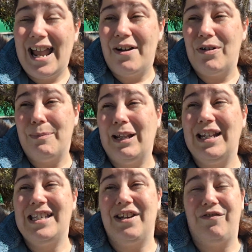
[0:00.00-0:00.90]
have on my
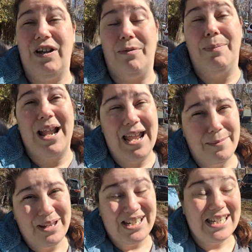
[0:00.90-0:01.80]
list to film, but I
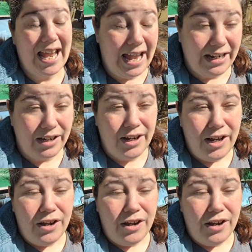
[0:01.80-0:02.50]
am in tech